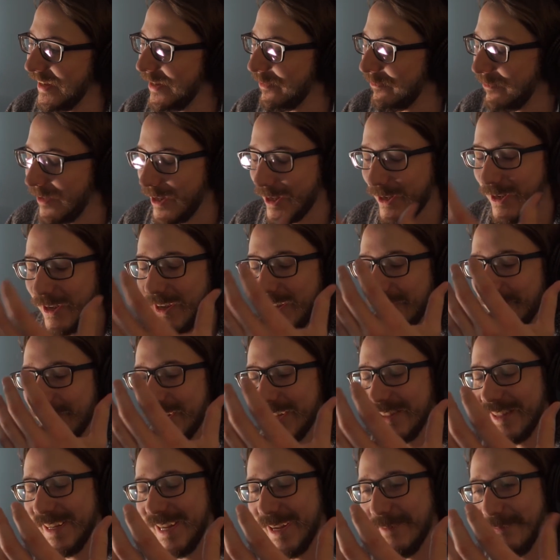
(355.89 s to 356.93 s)

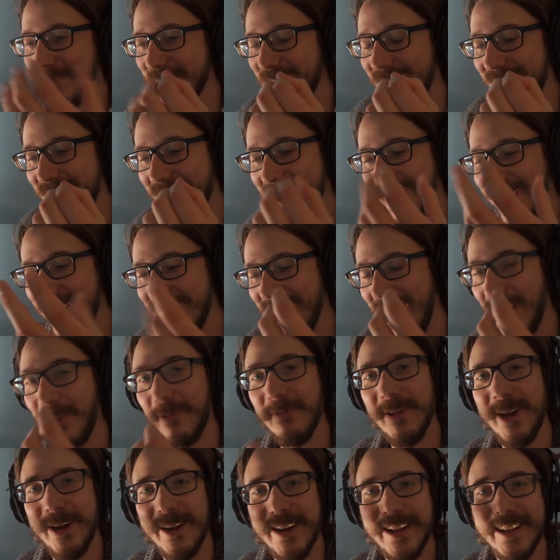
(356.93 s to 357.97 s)
forget the name,
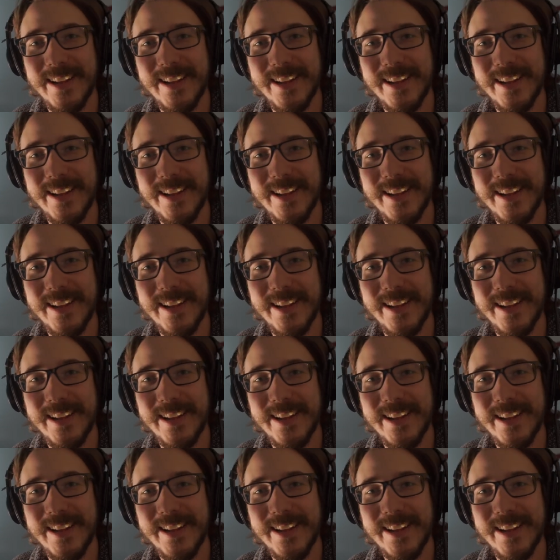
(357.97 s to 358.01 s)
aloe vera.